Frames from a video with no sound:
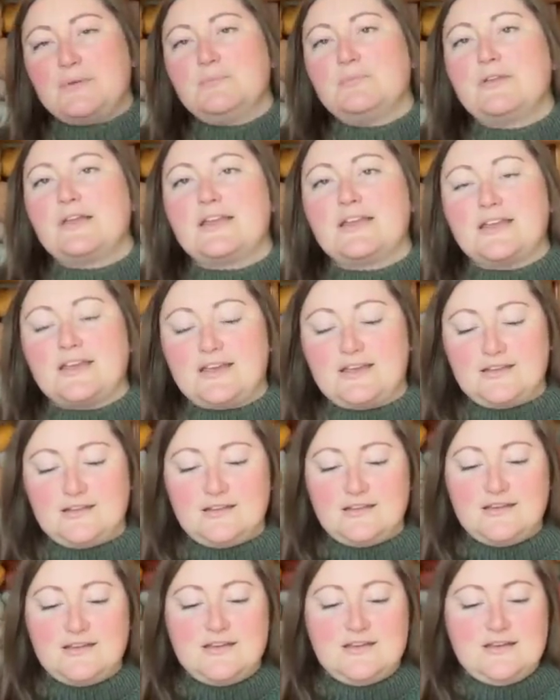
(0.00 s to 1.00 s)
blanket.
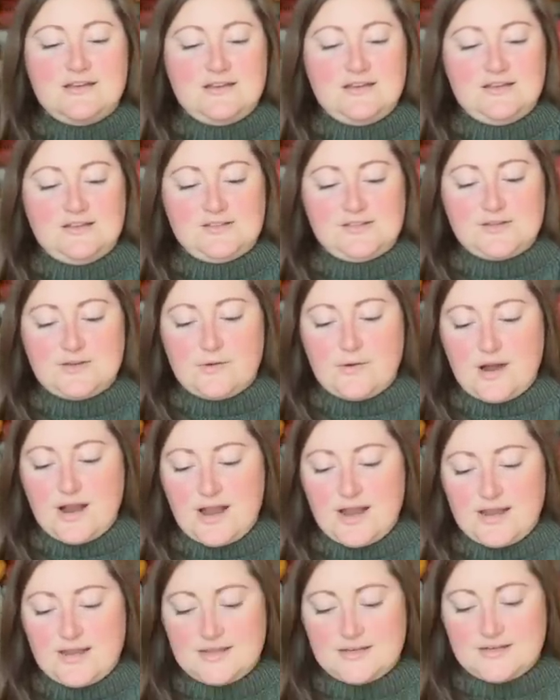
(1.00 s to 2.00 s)
So
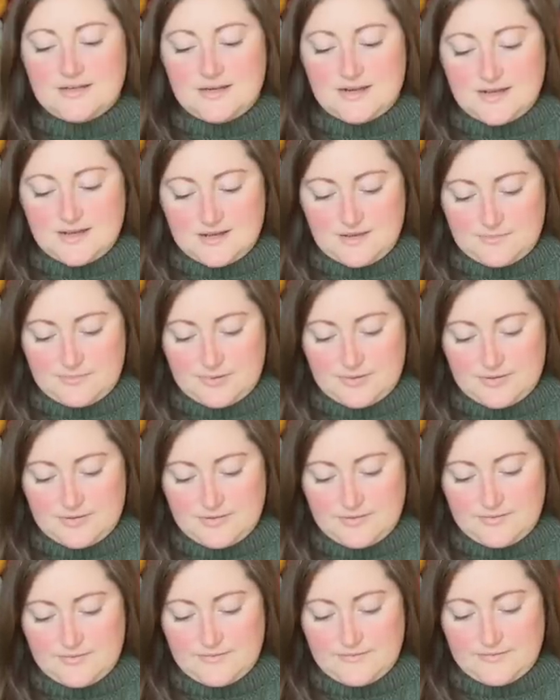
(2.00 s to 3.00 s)
I ended up,
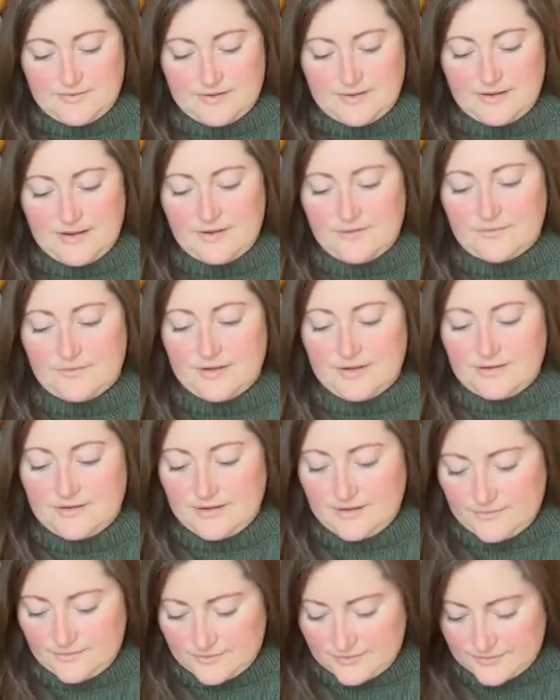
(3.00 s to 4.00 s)
I don't
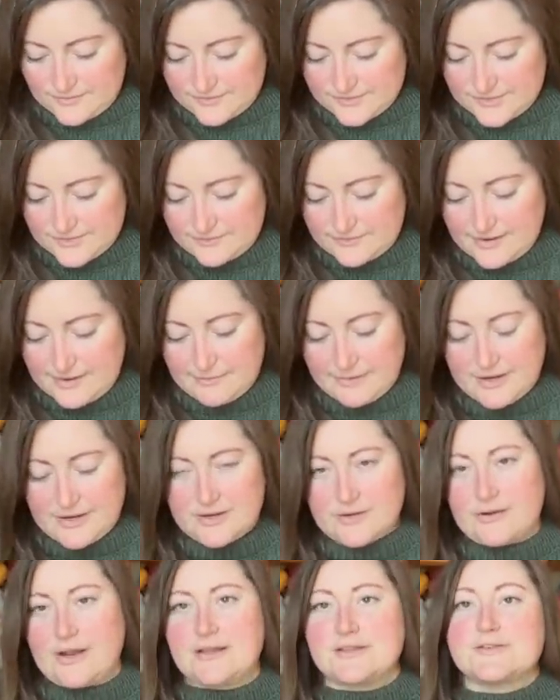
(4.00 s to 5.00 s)
know if it was the right way.
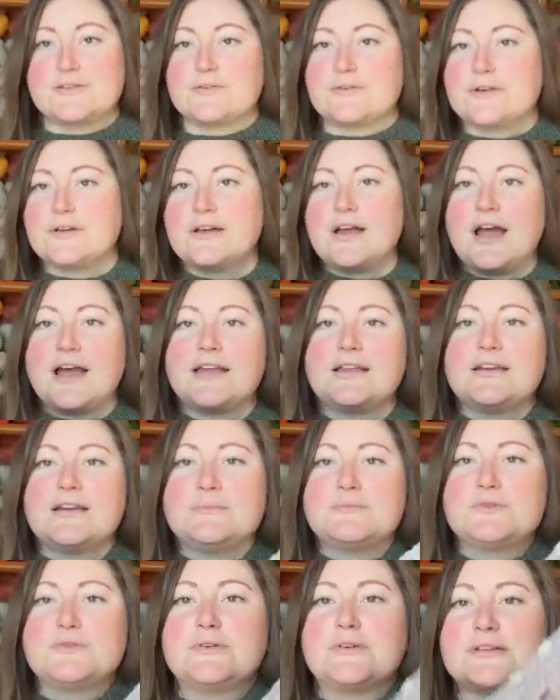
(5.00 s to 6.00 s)
Okay, so I ended up
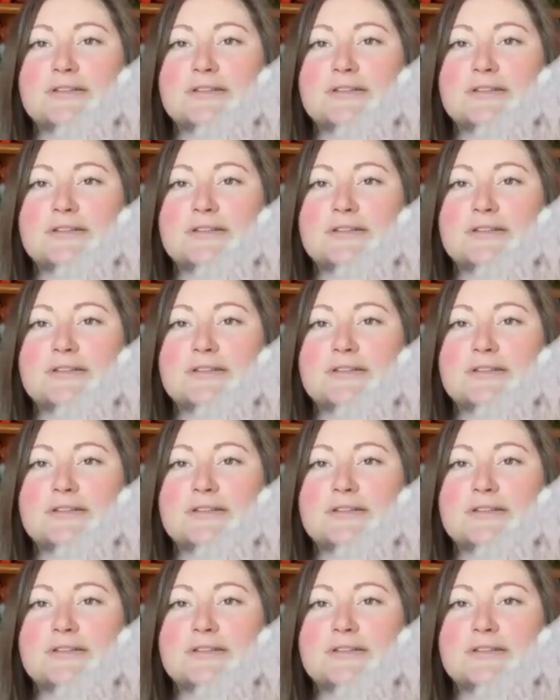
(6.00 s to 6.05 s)
doing a